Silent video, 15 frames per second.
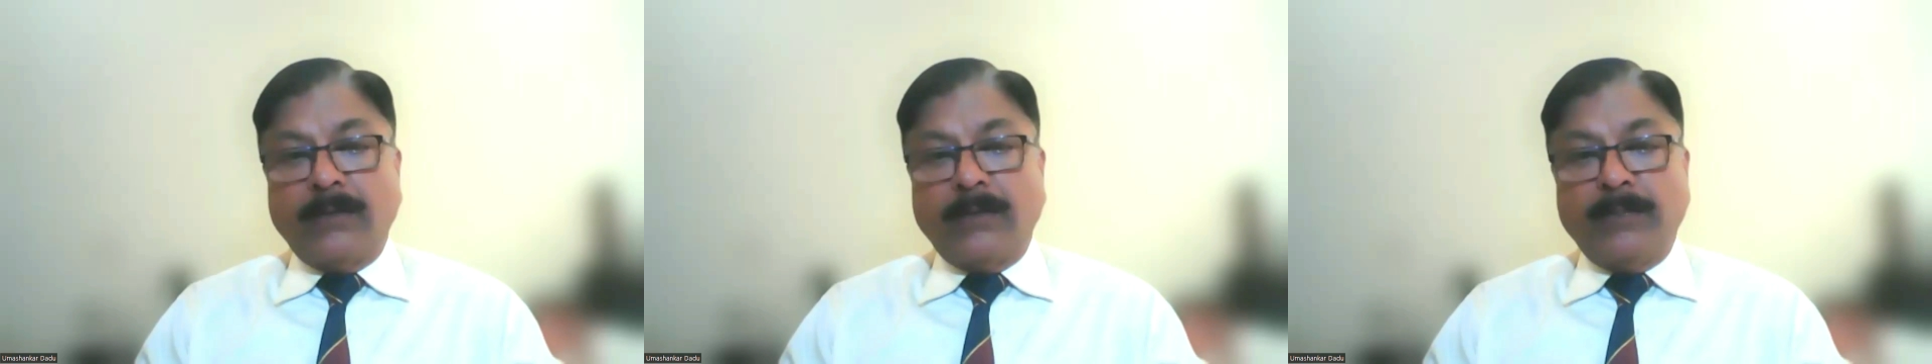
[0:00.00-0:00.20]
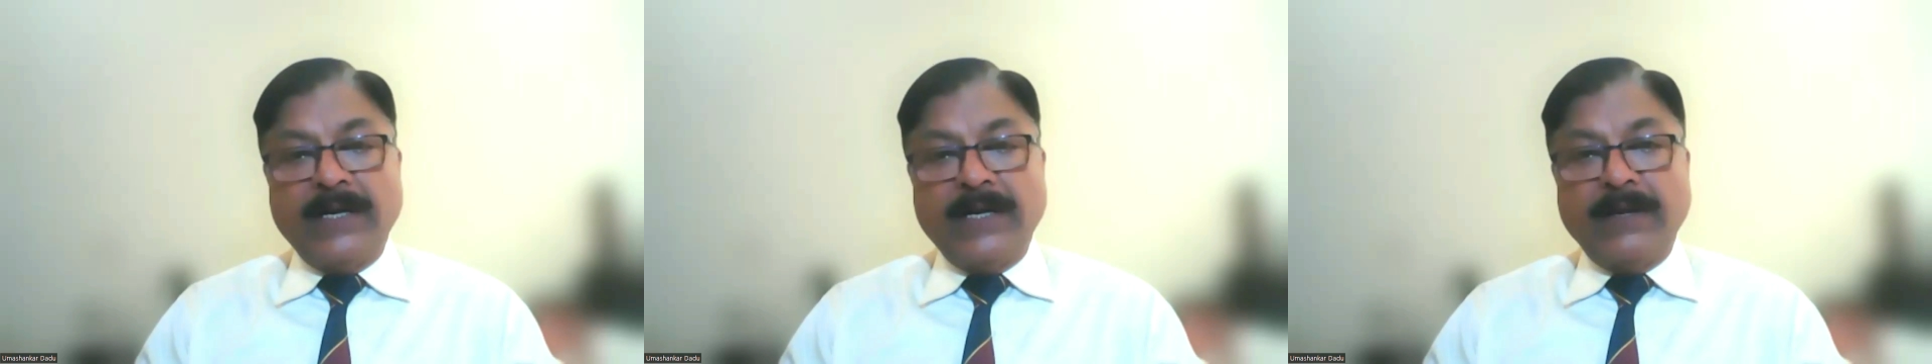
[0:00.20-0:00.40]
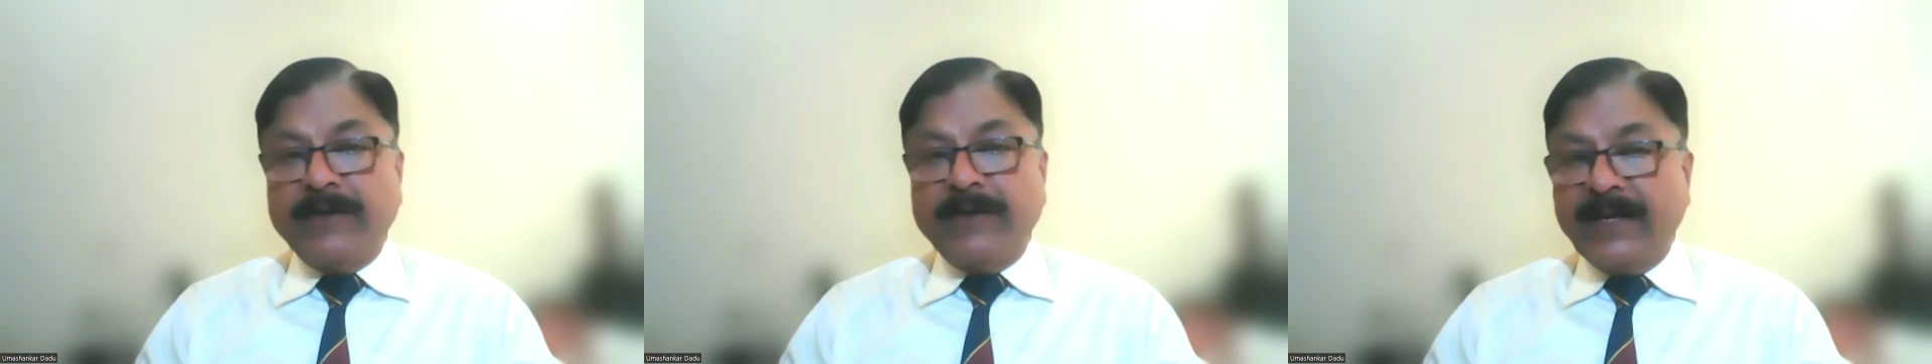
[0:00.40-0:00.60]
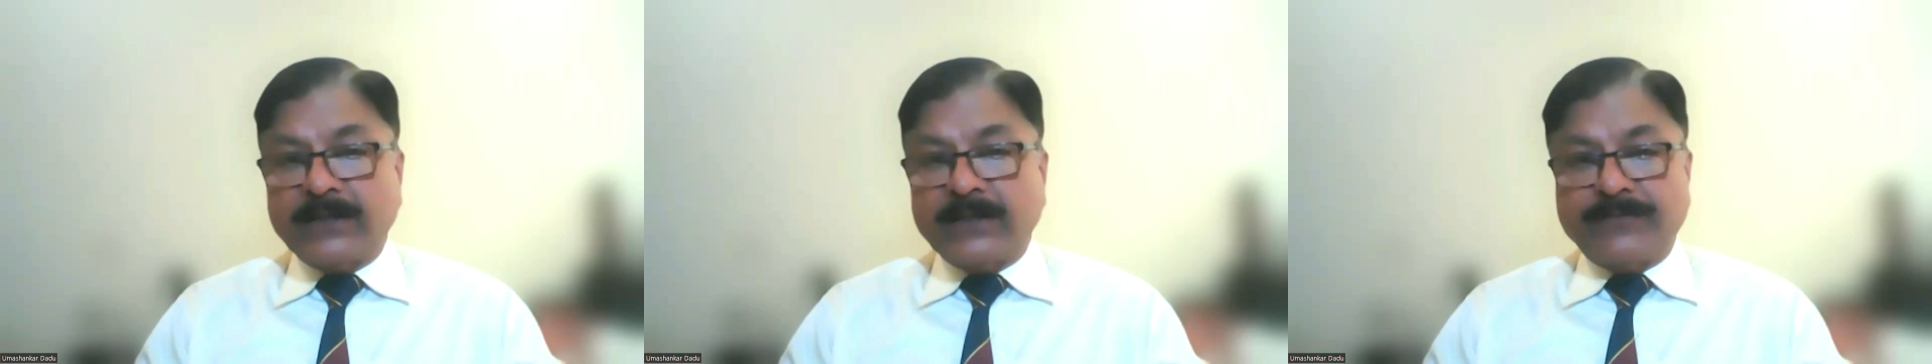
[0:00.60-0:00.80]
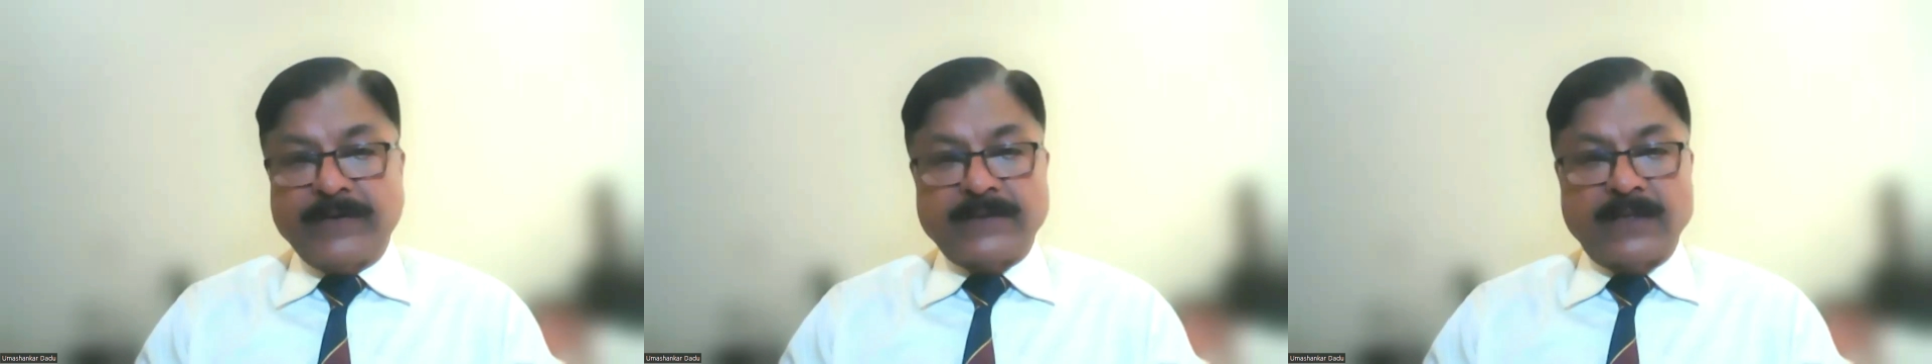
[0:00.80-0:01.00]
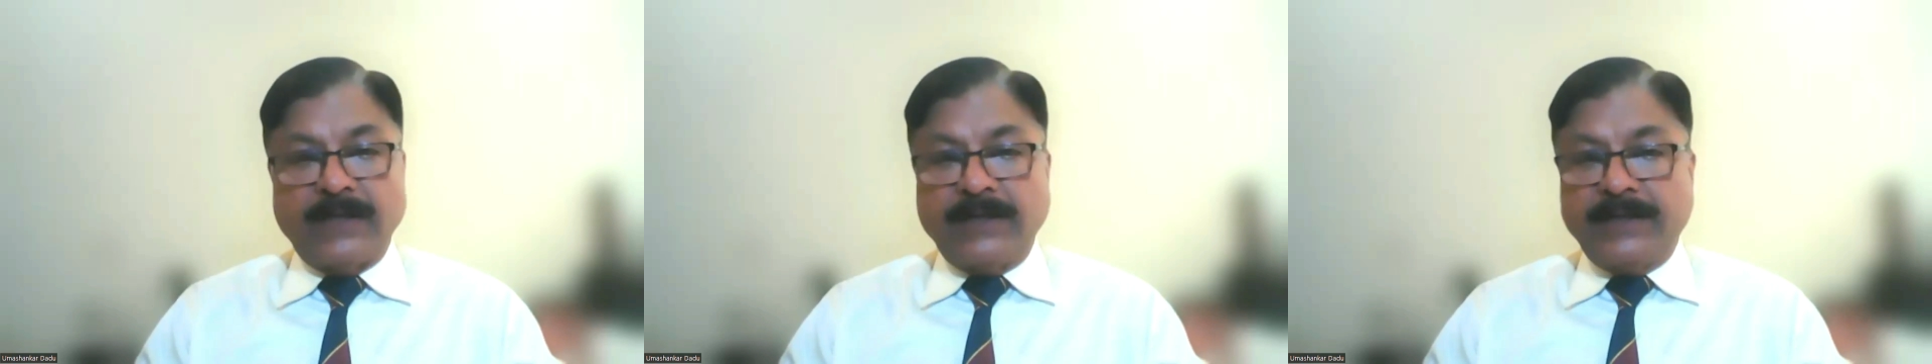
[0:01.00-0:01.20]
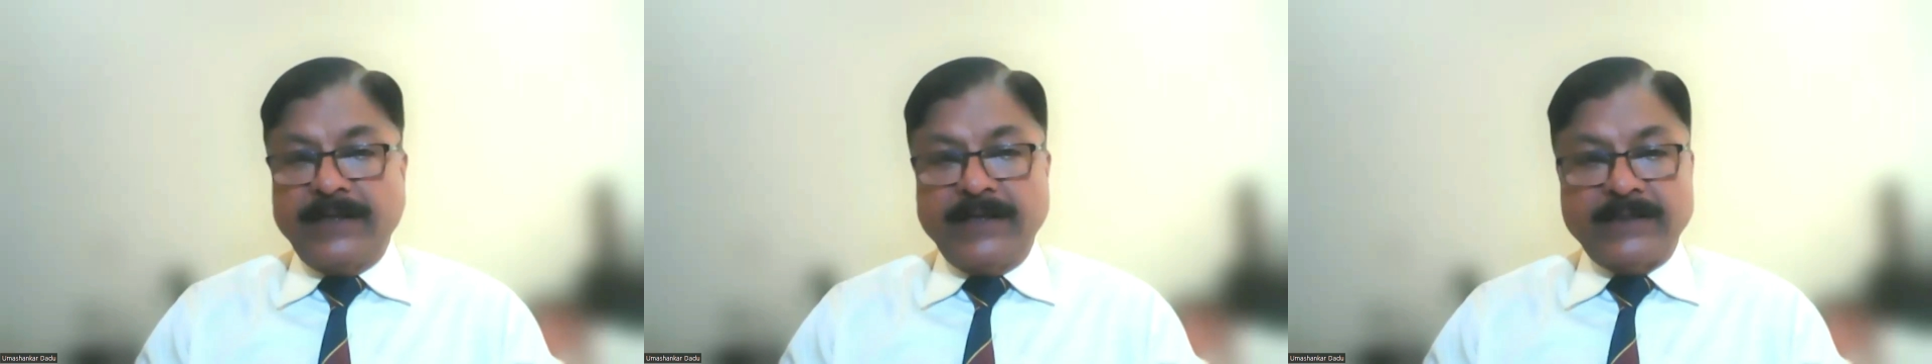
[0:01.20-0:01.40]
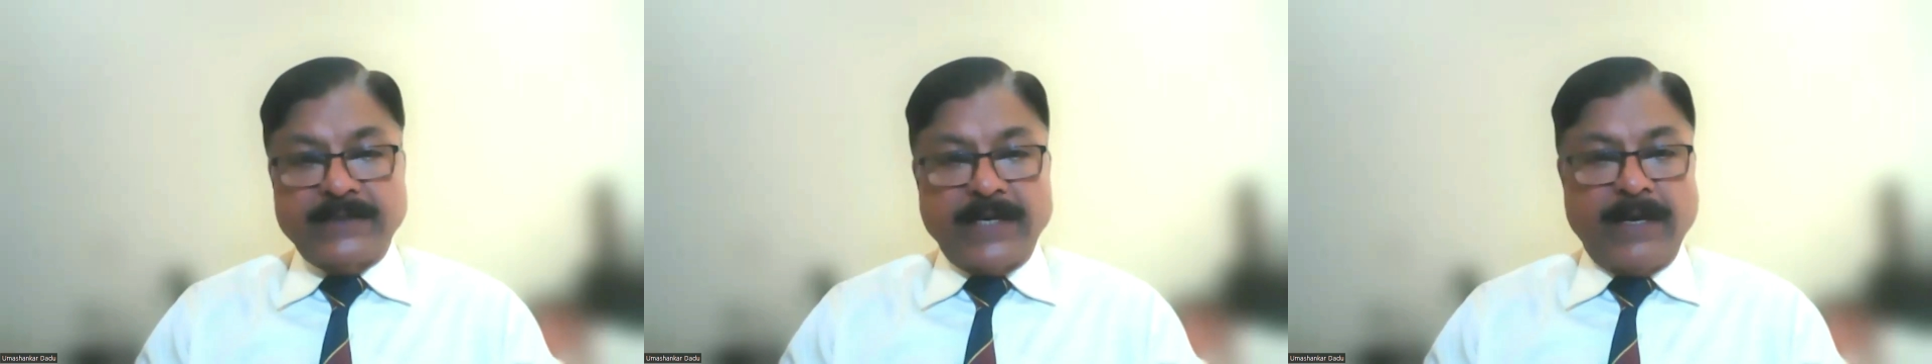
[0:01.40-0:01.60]
building various
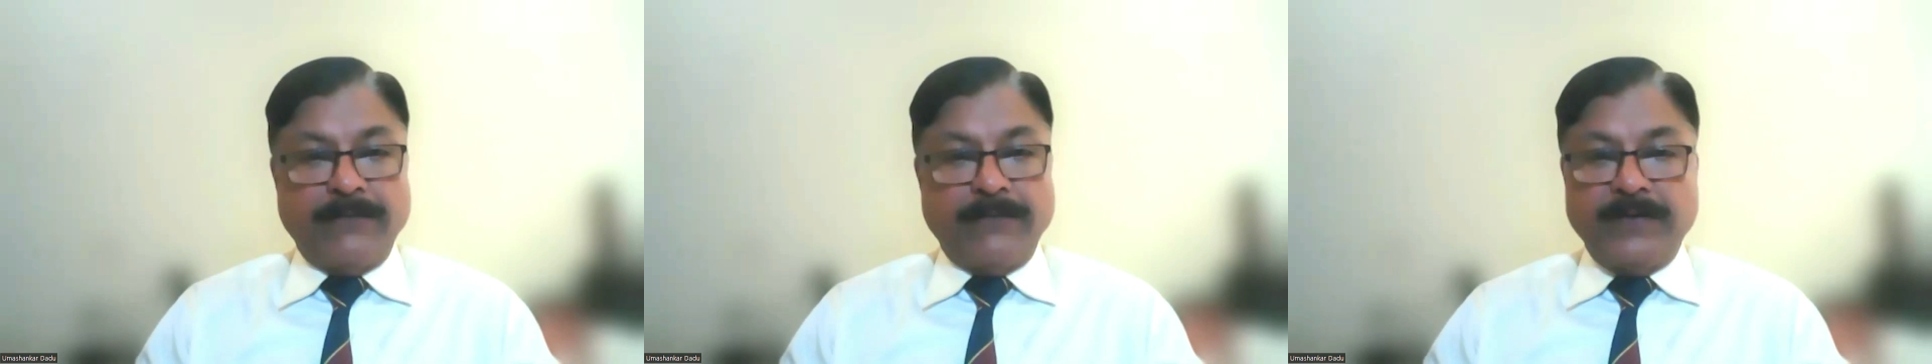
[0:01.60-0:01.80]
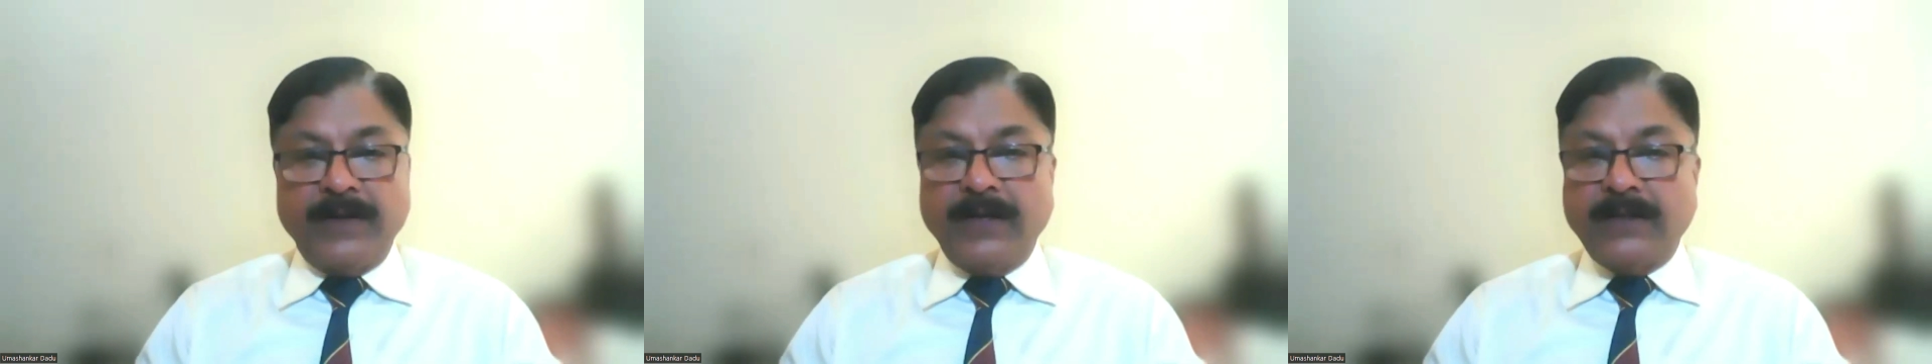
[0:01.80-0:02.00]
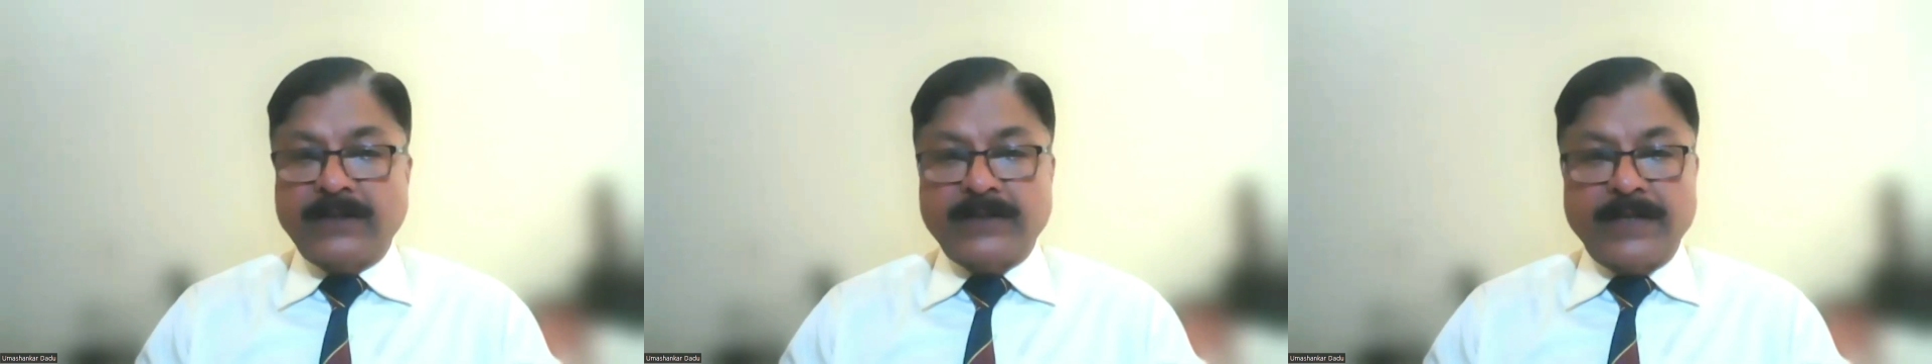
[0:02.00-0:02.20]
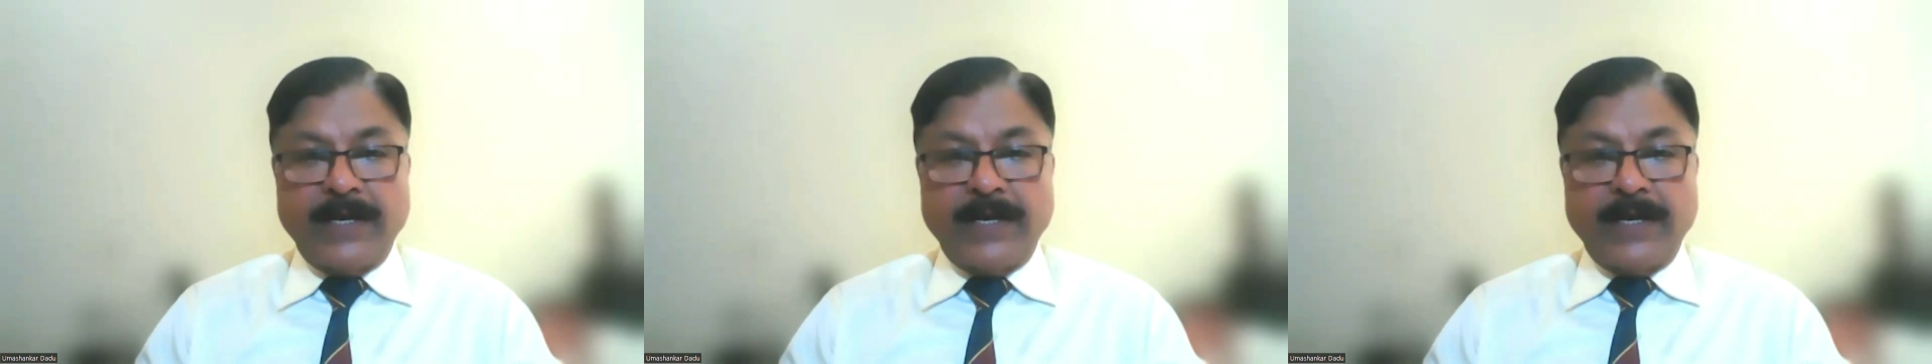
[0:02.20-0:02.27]
facilities, airfields,